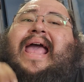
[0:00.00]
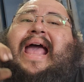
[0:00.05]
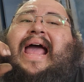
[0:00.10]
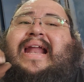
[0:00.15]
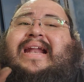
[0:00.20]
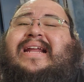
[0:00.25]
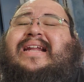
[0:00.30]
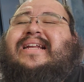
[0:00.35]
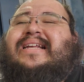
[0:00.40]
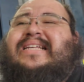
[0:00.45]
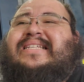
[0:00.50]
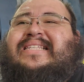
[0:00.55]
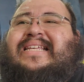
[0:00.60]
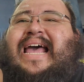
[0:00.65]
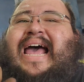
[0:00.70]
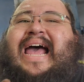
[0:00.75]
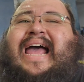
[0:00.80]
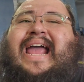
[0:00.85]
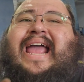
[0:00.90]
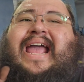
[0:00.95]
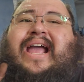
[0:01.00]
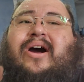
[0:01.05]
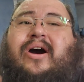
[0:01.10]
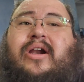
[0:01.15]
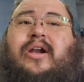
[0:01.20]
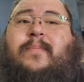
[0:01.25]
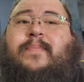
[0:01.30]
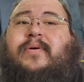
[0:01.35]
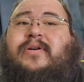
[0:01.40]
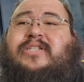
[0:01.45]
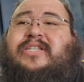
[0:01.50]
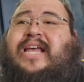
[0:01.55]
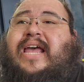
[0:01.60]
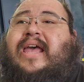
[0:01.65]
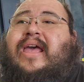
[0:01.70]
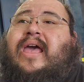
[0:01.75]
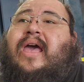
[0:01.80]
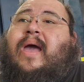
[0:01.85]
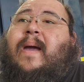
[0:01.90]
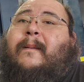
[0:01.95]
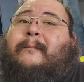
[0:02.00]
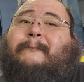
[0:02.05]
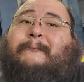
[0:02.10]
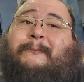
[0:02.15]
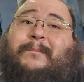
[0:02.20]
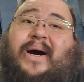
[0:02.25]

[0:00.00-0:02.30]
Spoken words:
and it is at 100%,